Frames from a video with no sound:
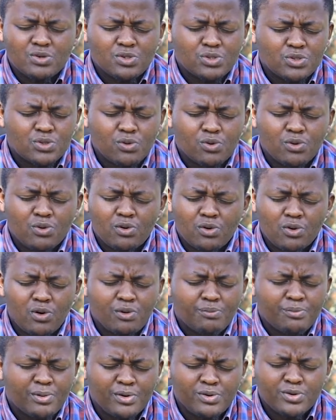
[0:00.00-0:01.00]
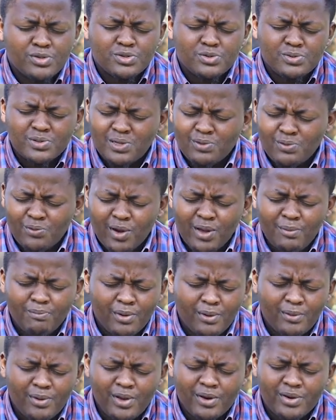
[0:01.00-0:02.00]
or sorrow, Lord, because you will wipe
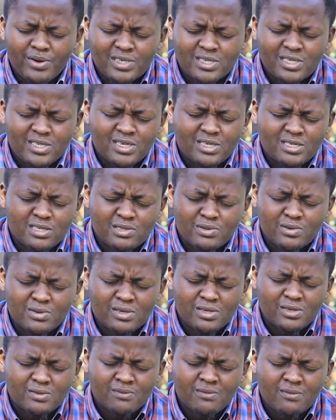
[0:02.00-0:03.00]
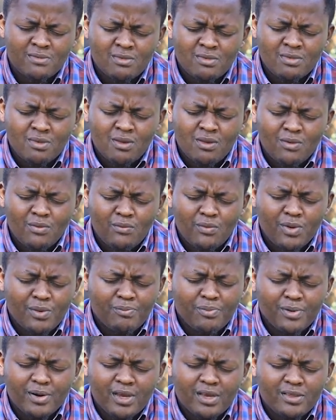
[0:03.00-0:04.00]
away our tears, Lord, we
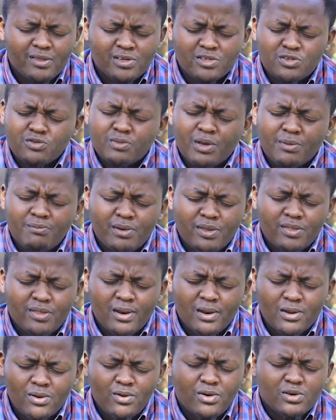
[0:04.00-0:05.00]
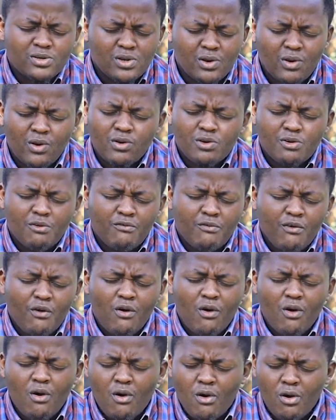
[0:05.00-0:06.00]
pray that you may be the Lord God of
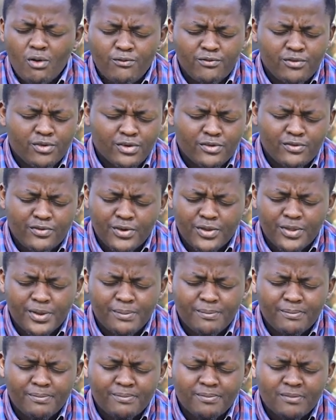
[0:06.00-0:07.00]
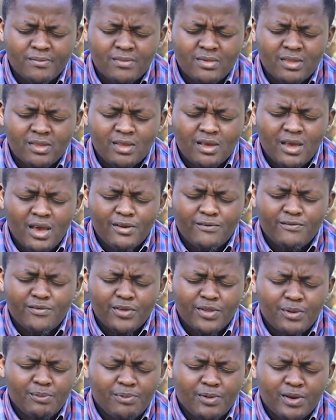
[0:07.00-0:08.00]
all comfort for them and
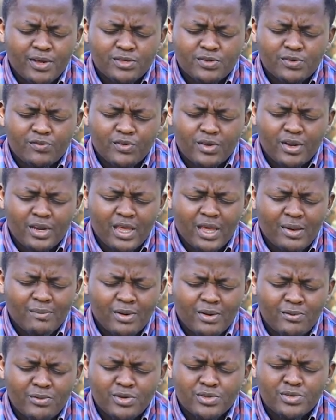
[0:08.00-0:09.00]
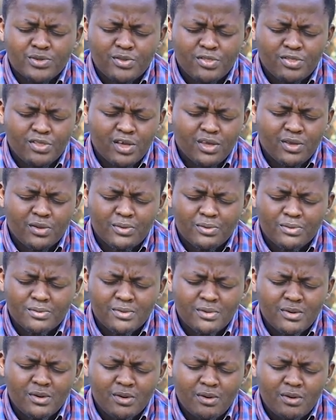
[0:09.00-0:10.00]
for the praise of your name. And we also thank you
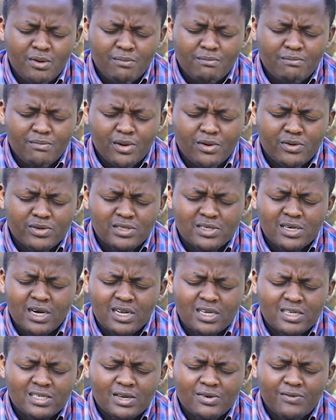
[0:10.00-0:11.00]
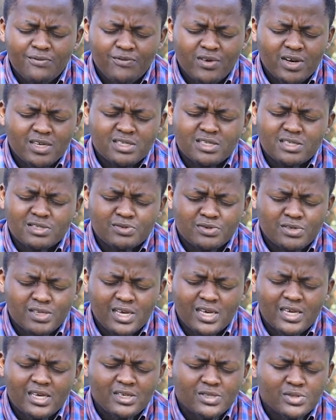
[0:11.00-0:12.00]
because Garissa University
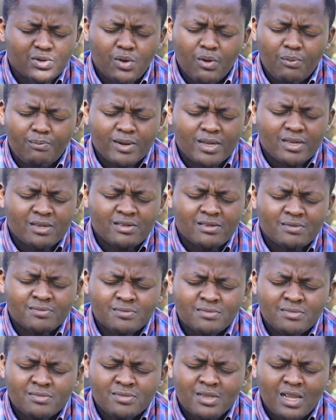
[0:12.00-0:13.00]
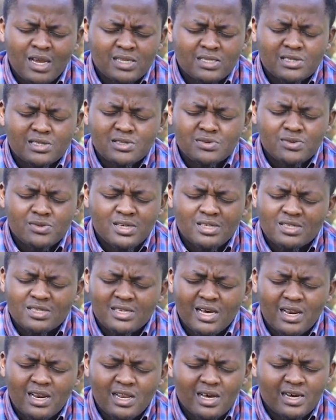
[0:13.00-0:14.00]
today is open and
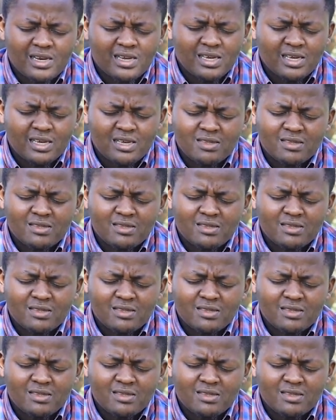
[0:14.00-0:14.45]
students are learning.